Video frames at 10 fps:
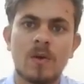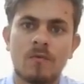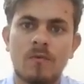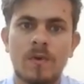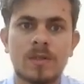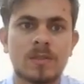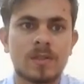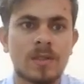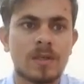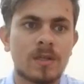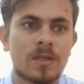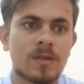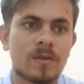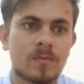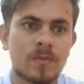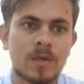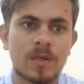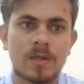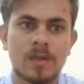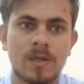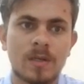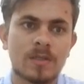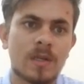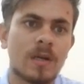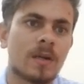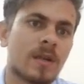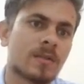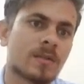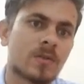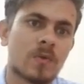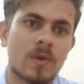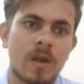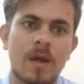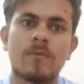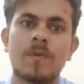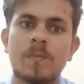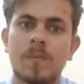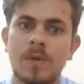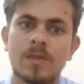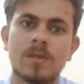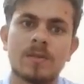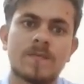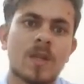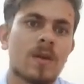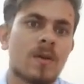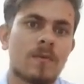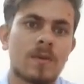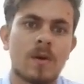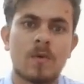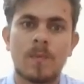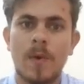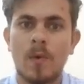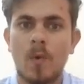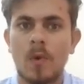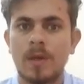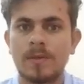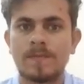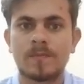of first degree murder and sentenced to life in prison without parole.